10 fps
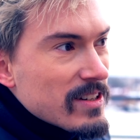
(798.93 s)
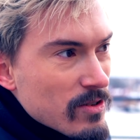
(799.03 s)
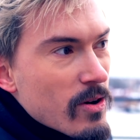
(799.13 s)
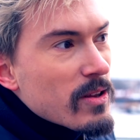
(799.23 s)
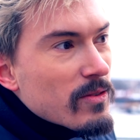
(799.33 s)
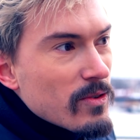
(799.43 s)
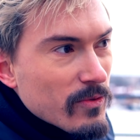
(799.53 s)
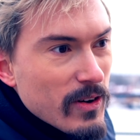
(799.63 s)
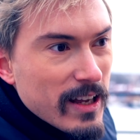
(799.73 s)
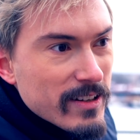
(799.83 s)
growing through
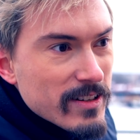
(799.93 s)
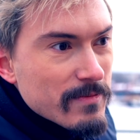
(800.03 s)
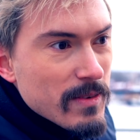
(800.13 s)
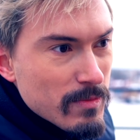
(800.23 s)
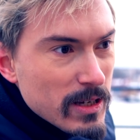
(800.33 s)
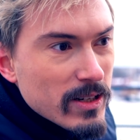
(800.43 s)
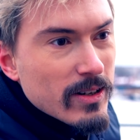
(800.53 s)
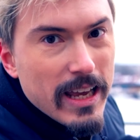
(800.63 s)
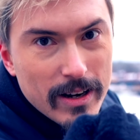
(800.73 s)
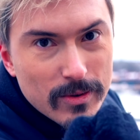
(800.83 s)
failure and being
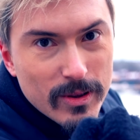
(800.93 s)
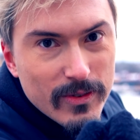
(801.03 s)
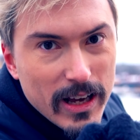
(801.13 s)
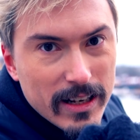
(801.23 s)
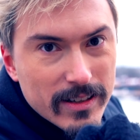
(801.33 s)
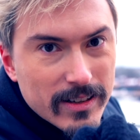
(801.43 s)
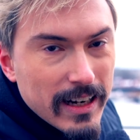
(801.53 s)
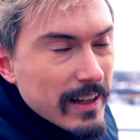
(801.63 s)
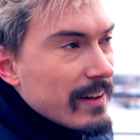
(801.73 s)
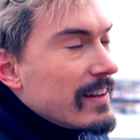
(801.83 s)
okay with failure
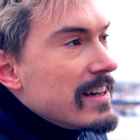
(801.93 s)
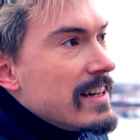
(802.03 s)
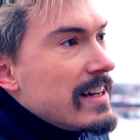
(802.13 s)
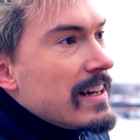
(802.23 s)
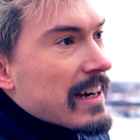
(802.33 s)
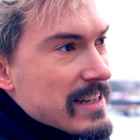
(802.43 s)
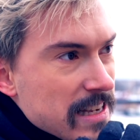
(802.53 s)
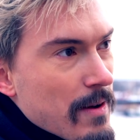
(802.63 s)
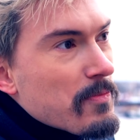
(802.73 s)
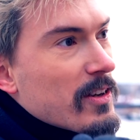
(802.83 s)
and
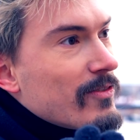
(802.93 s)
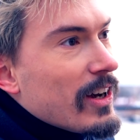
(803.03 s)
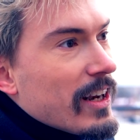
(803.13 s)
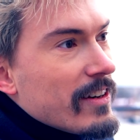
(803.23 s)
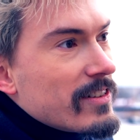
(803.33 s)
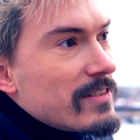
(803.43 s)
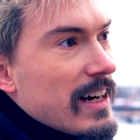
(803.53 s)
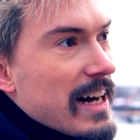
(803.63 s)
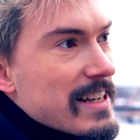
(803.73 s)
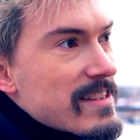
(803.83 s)
accepting failure
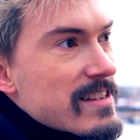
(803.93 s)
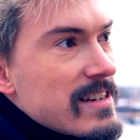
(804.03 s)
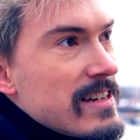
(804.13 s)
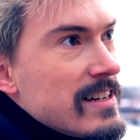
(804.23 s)
as